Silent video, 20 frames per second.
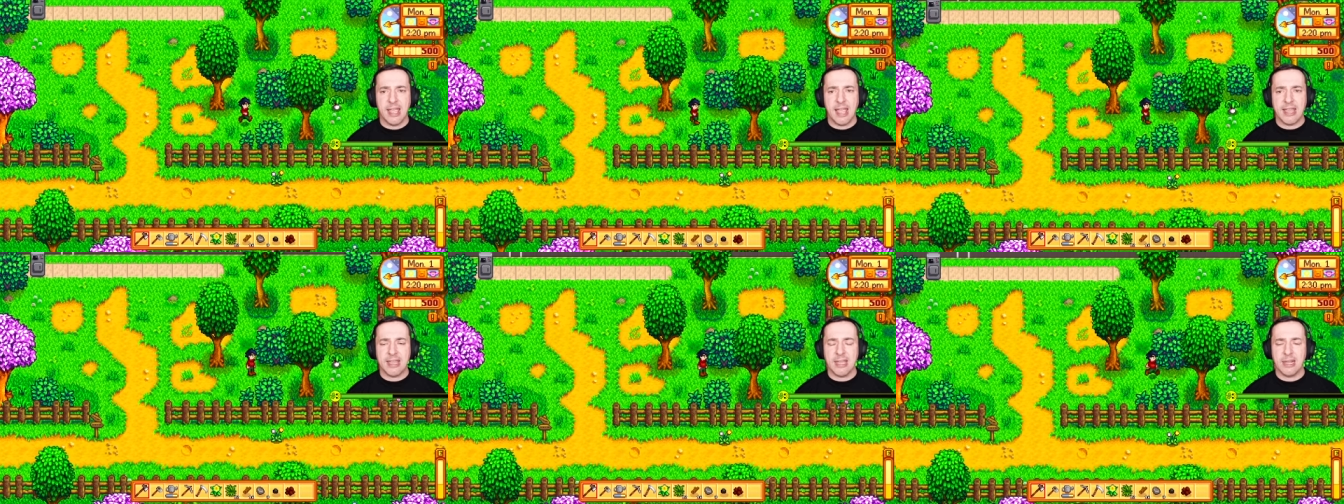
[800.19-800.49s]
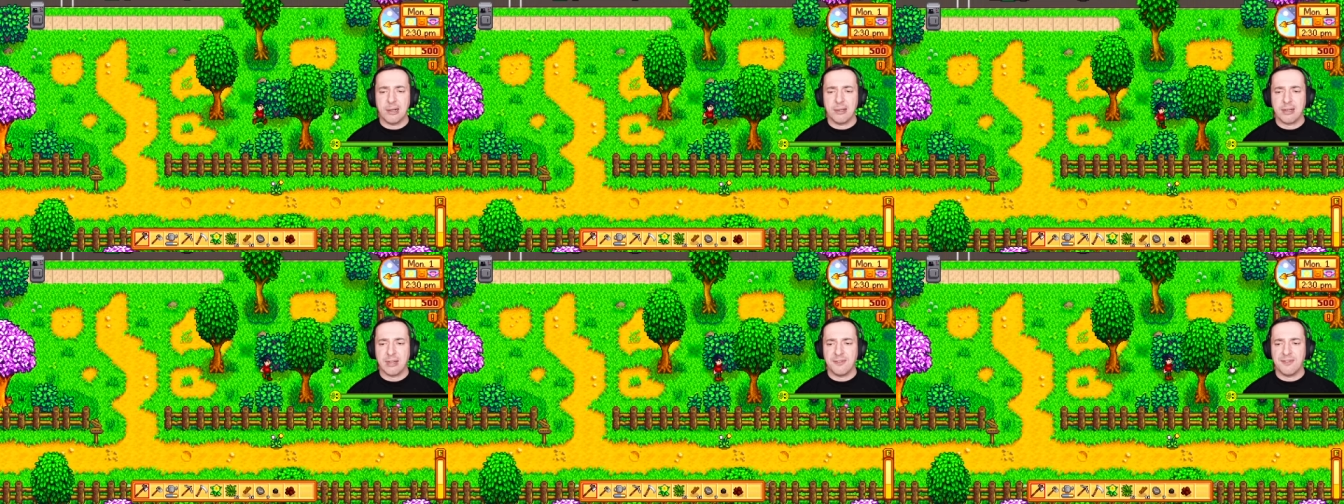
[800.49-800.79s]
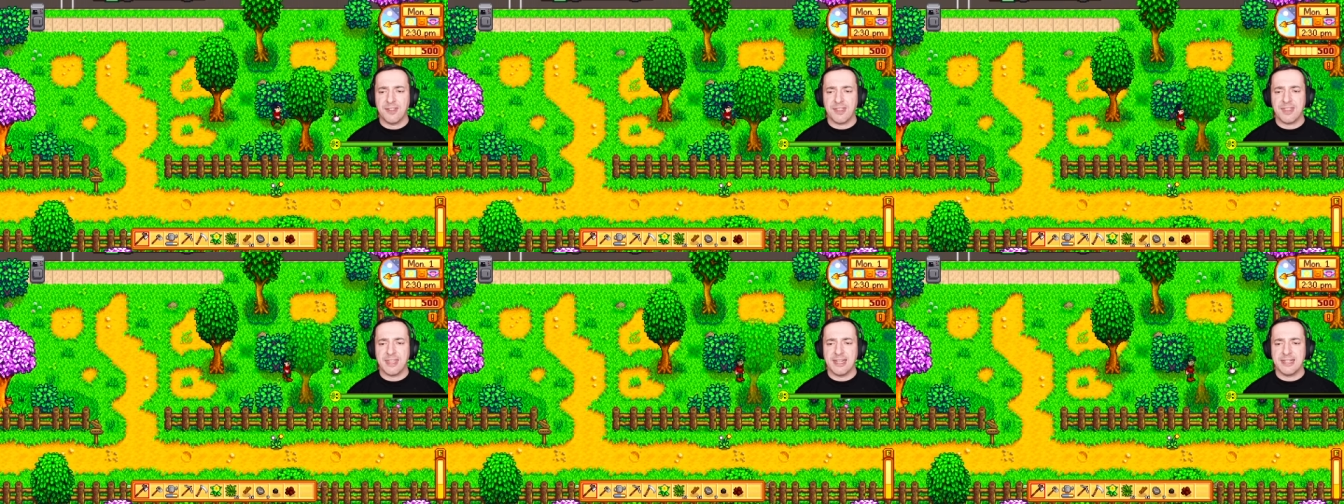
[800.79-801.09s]
And you're looking
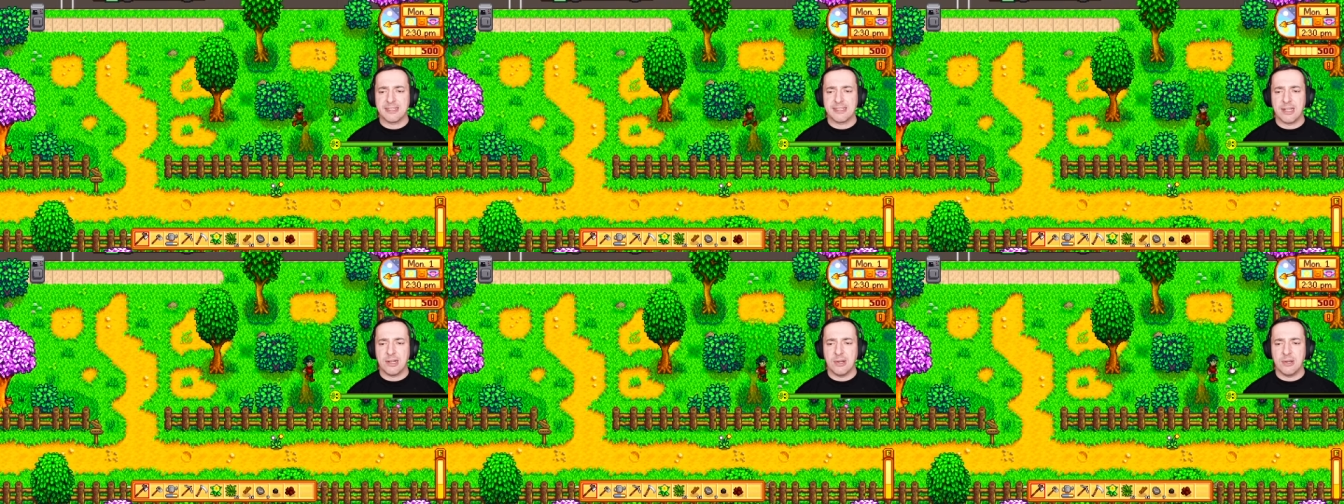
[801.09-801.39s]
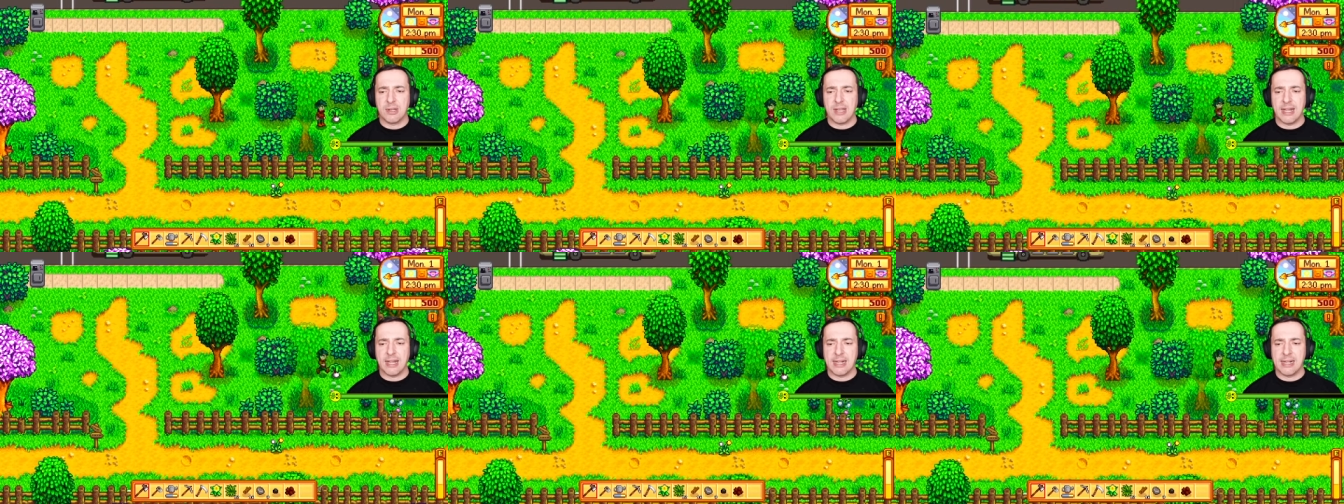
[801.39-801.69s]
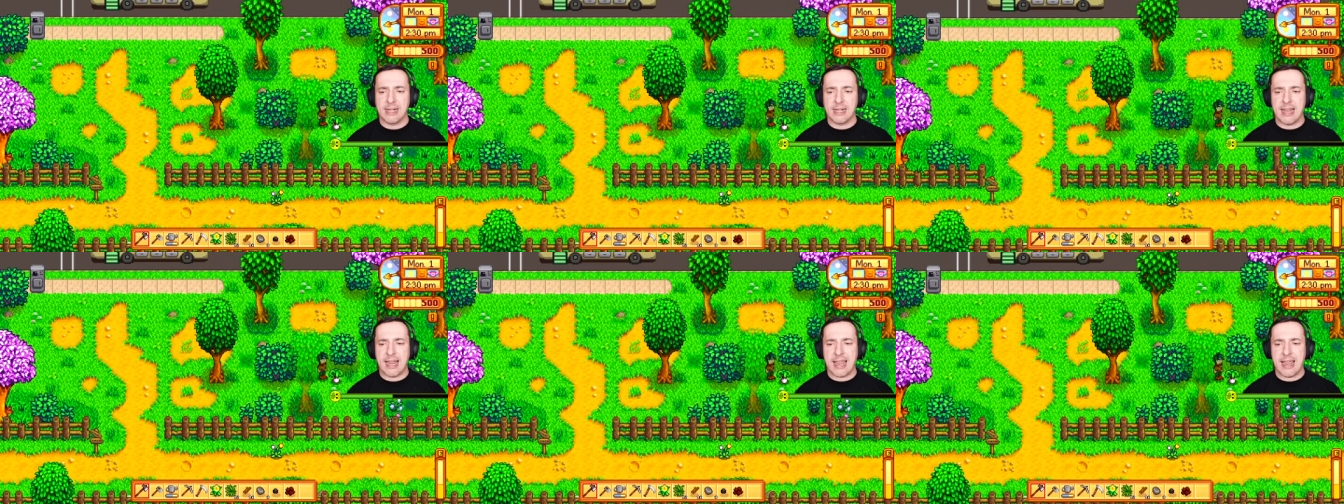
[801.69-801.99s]
for things that look a
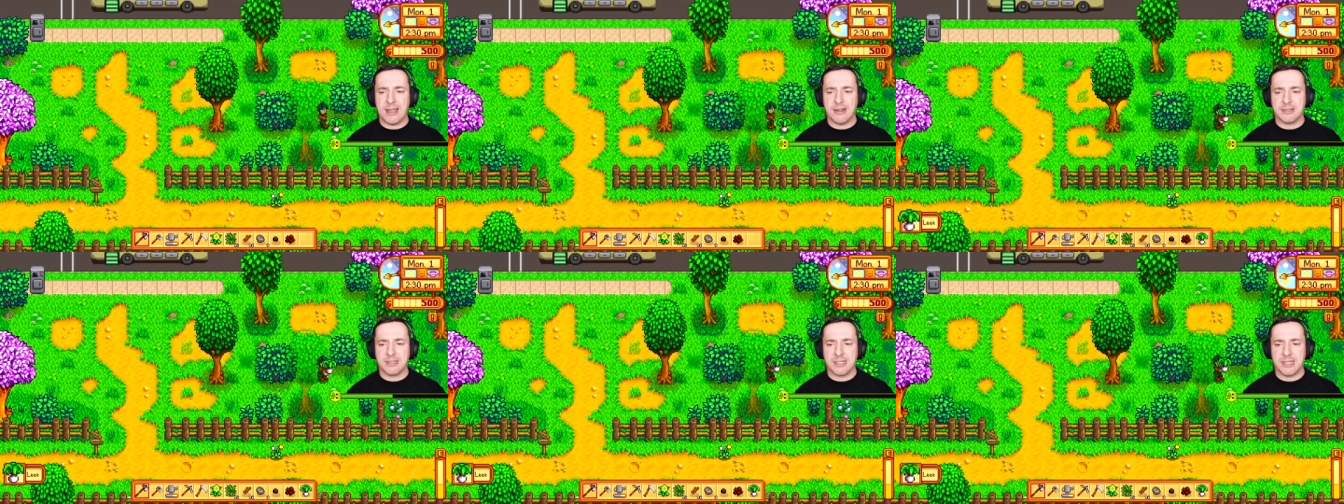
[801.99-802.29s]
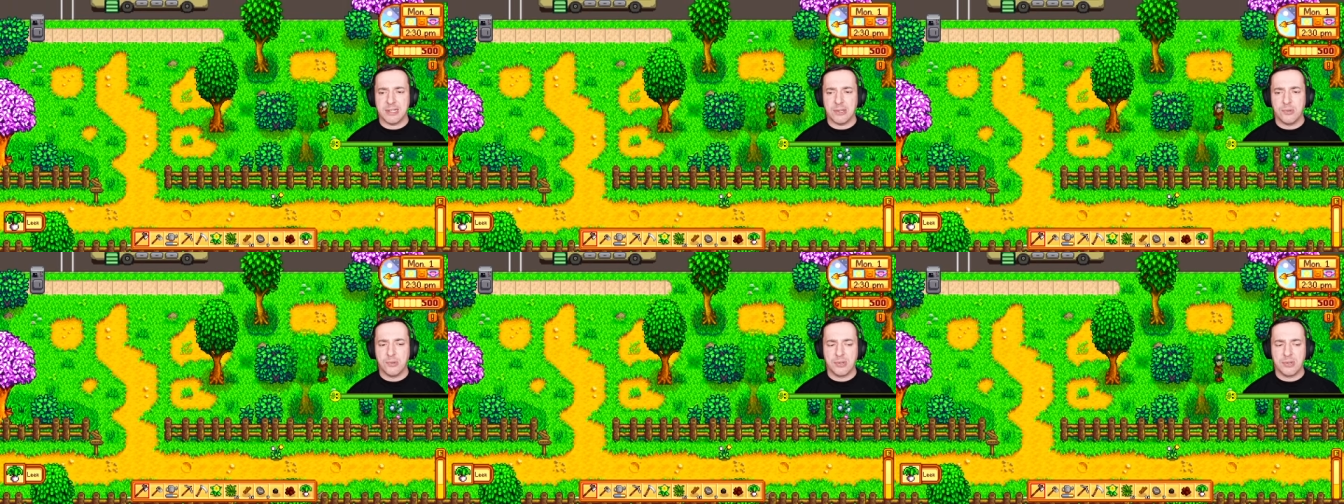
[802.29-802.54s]
little out of the